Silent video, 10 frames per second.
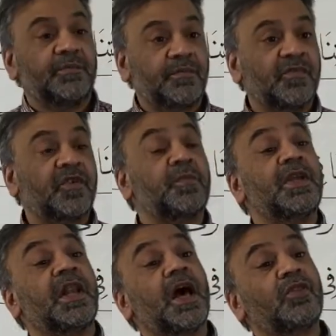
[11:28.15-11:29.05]

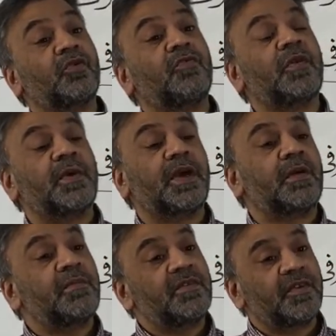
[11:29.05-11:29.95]
Zamilatun will become
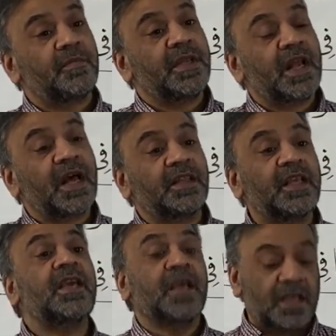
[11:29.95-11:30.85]
zamilati.
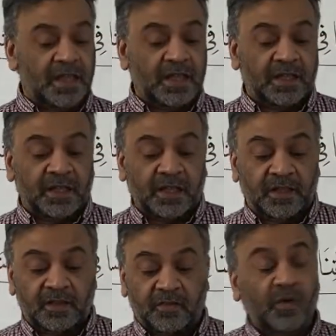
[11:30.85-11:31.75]

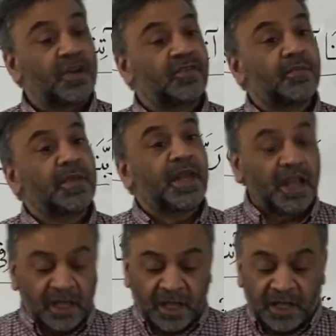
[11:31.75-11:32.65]
What is the meaning?
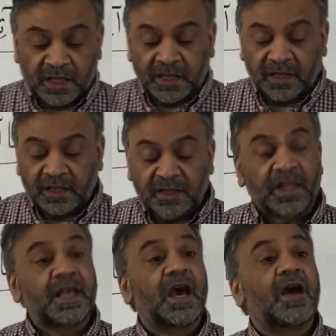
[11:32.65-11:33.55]

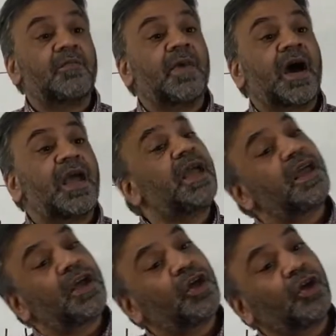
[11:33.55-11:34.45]
They are my
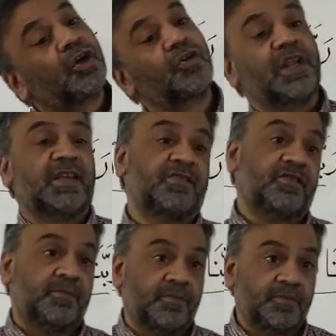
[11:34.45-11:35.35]

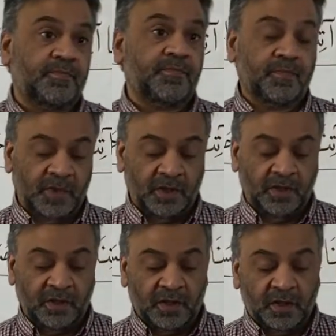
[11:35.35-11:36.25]
colleagues.
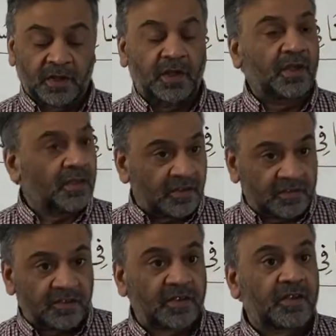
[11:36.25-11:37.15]
This
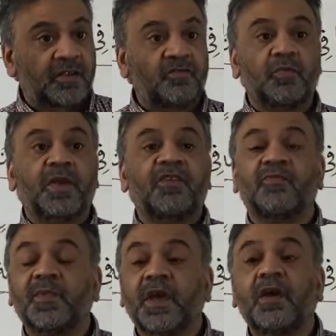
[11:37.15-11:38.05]
is a jumla
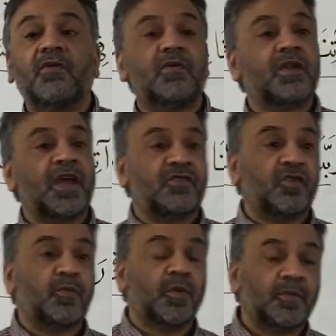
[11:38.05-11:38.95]
ismiya. Hunna is your
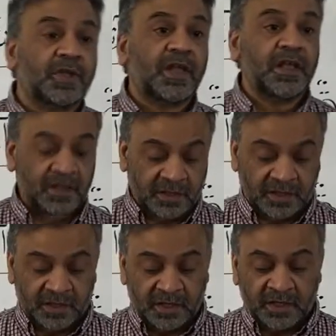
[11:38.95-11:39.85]
mubtada,
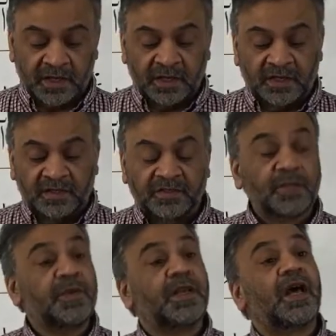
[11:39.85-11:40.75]

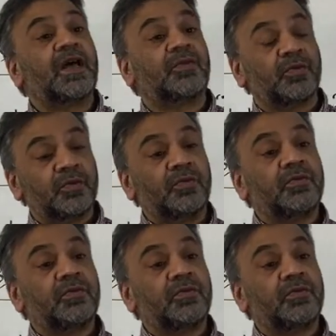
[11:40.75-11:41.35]
zamilatu